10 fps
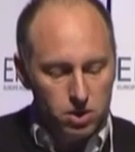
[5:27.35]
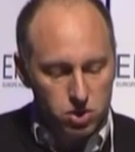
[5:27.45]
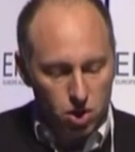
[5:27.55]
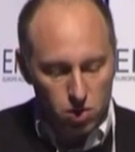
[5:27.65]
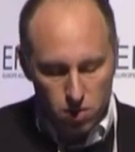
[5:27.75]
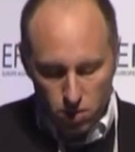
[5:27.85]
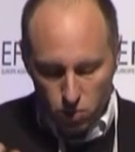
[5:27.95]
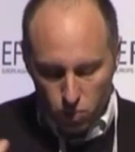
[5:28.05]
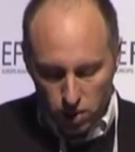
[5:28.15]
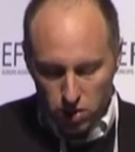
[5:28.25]
So
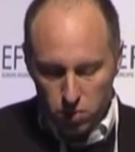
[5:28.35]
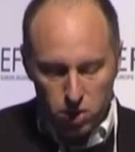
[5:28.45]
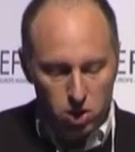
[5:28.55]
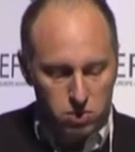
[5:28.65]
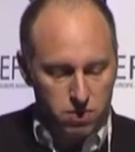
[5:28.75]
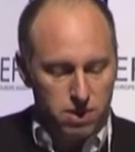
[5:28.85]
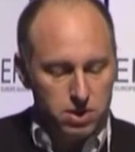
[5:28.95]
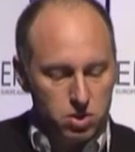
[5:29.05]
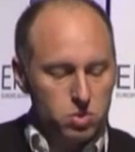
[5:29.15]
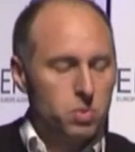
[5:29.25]
one that we used, for
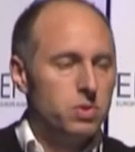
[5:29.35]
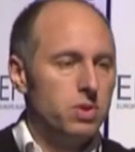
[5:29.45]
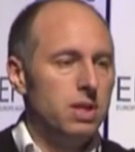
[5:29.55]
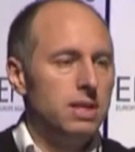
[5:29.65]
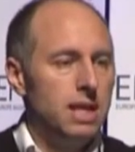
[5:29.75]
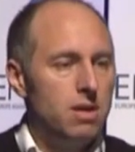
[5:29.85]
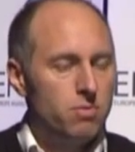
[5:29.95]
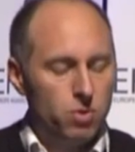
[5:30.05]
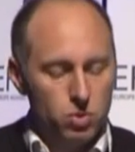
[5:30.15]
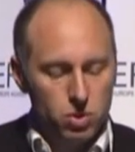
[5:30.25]
instance, was the
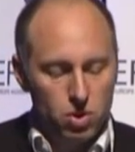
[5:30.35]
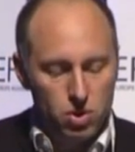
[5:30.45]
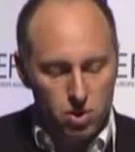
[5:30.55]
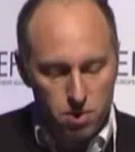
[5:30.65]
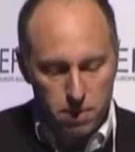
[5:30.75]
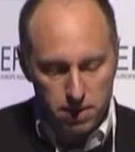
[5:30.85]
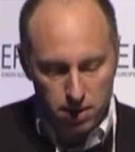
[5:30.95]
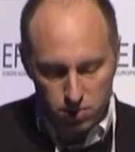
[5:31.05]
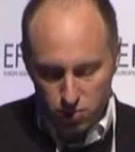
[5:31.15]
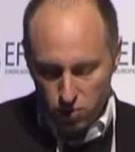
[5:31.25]
DN4, Dolor
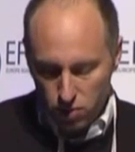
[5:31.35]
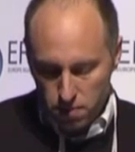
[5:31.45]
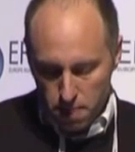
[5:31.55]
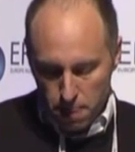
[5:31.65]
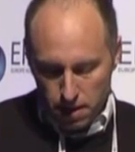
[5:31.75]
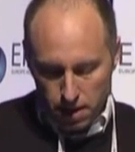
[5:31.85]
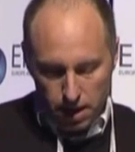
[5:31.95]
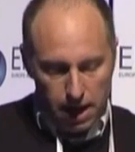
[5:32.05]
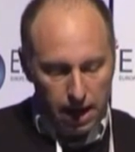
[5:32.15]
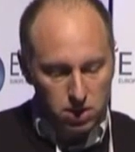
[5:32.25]
Neuropathic 4,
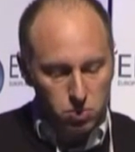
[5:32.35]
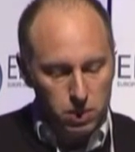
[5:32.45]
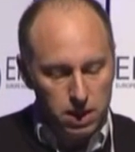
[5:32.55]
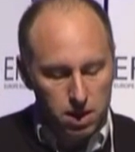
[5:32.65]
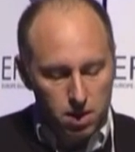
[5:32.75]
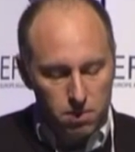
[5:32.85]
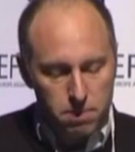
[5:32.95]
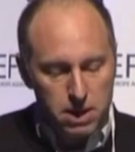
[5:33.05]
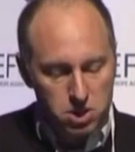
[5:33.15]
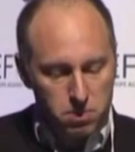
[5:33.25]
and we
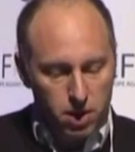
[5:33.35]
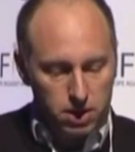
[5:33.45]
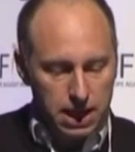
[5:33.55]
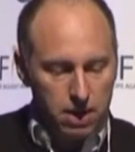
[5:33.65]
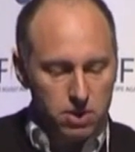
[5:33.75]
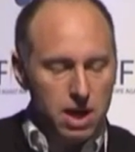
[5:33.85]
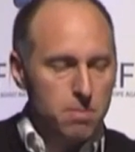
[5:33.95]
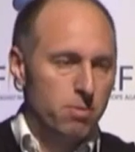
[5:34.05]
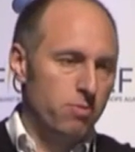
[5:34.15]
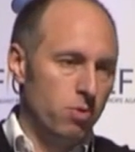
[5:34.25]
benchmarked how did
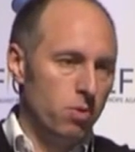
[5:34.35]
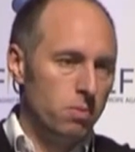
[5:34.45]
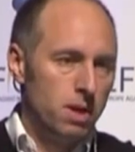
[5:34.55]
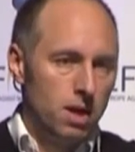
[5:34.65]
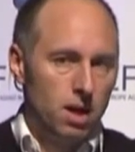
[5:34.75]
that perform